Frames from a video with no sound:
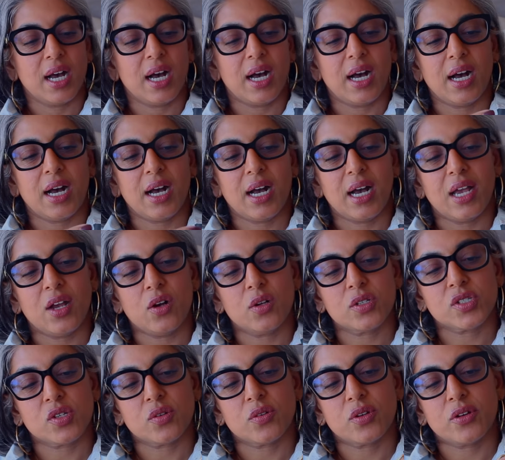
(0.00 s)
I
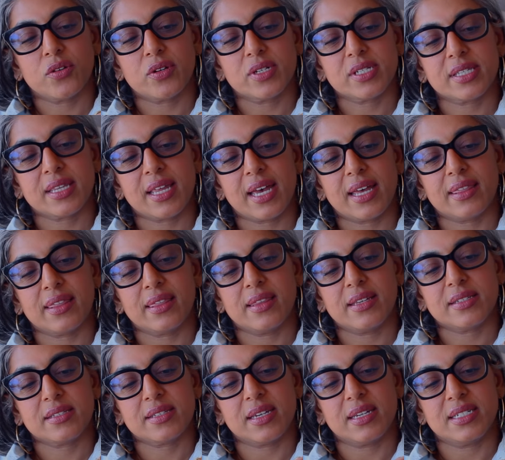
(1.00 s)
also noticed that
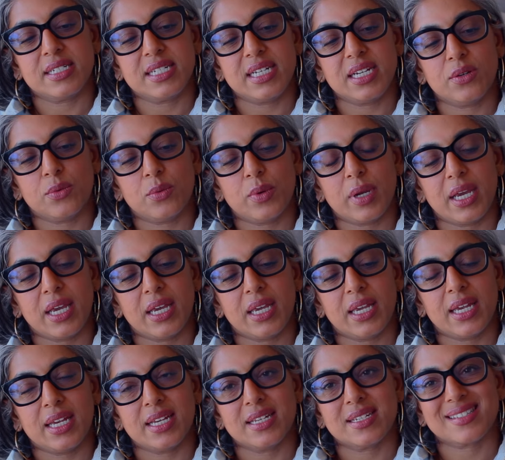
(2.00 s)
this D-ring
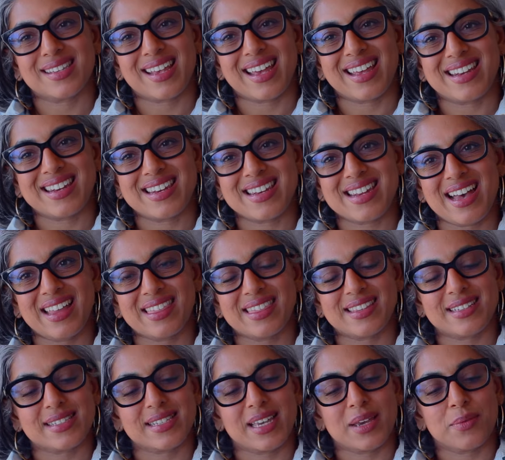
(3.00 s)
is not
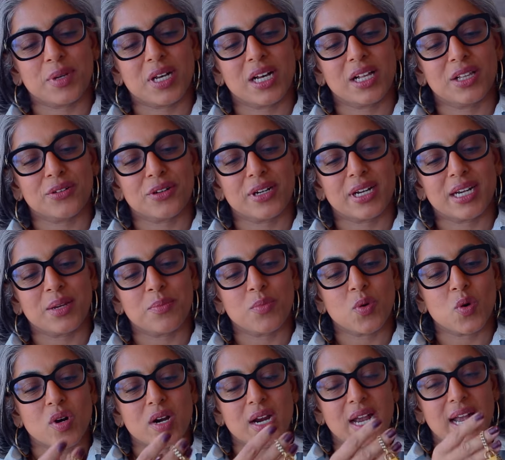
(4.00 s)
the same color
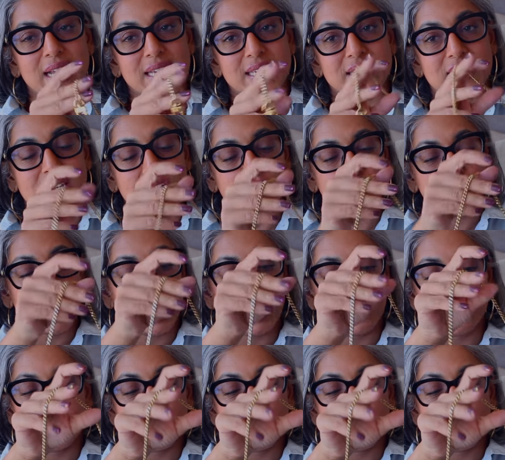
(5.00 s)
anymore as the chain.